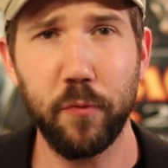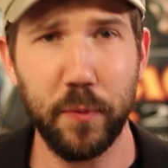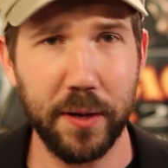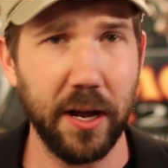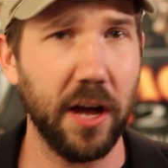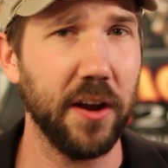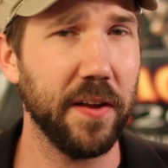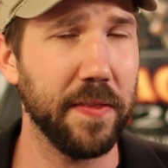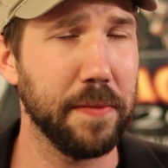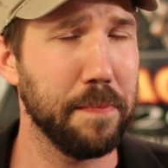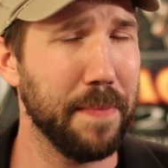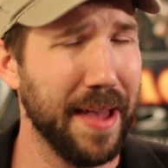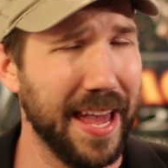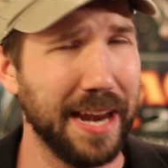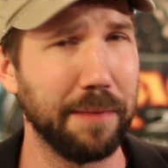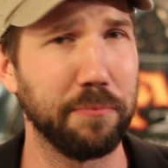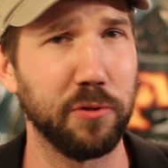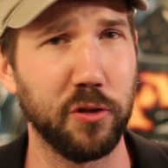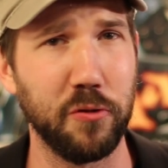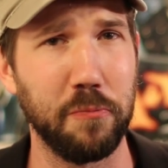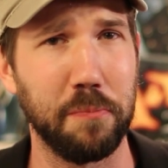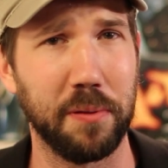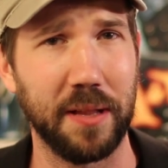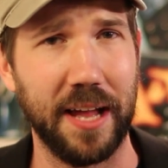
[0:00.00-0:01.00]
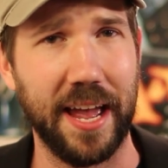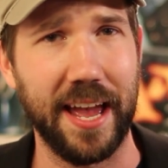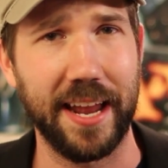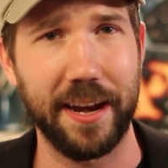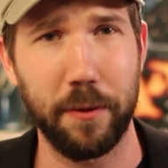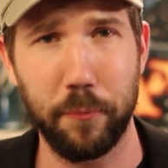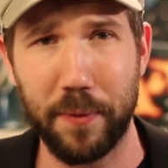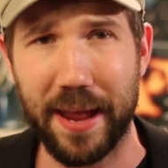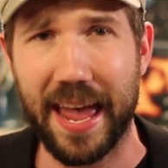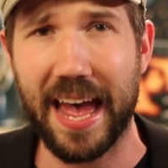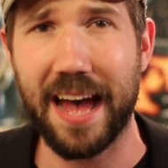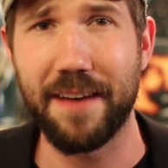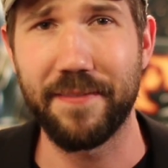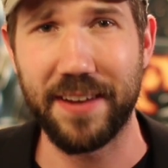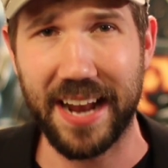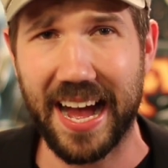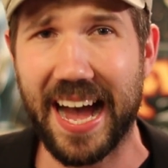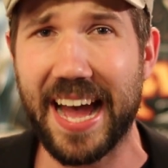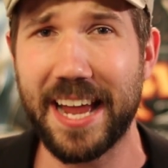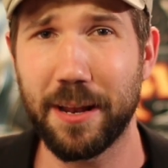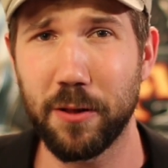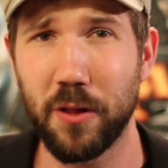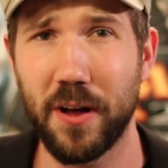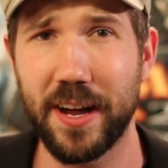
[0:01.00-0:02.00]
if we got on the Mana Bloom plan and we have an
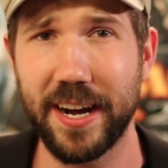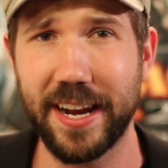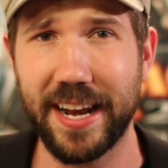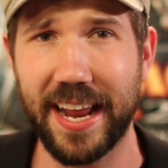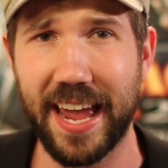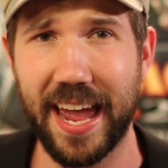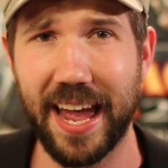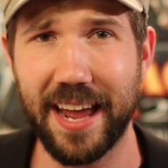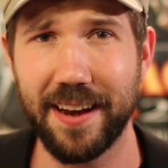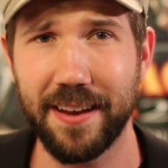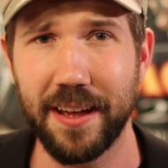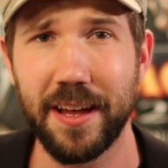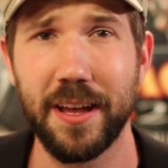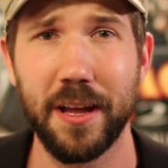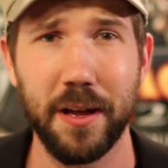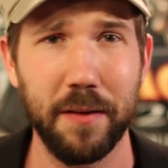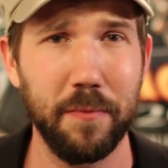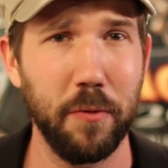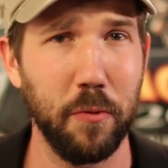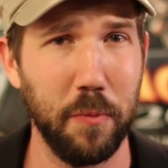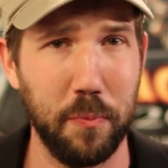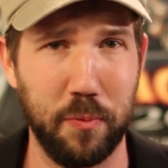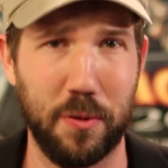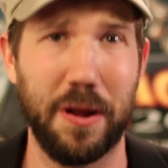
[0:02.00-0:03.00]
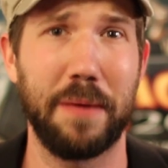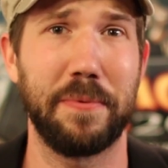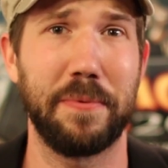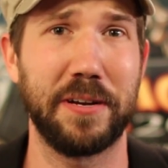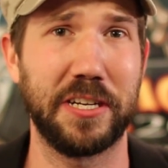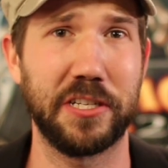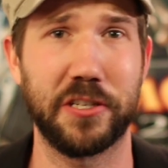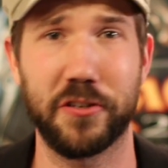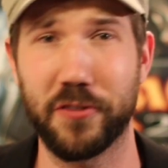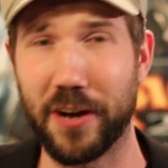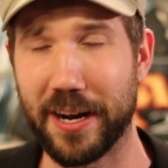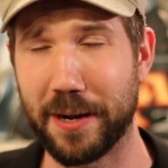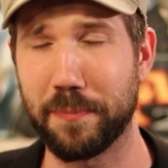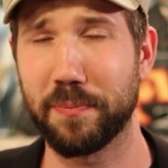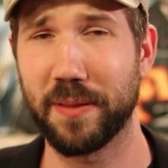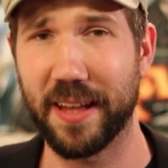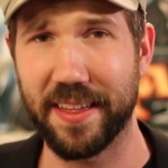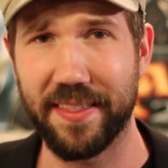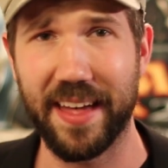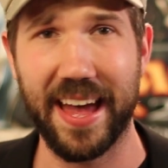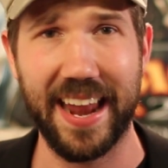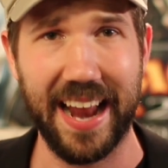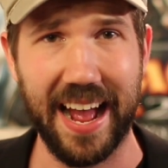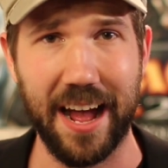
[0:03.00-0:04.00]
Eidolon in hand, well, we're probably just trying to play
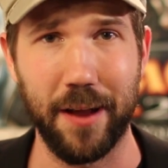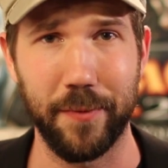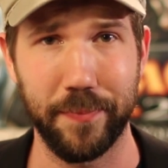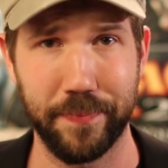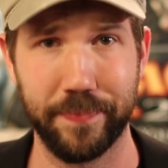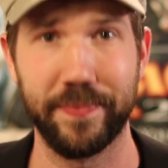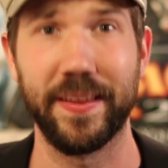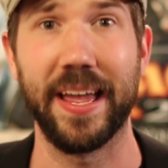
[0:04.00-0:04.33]
that out.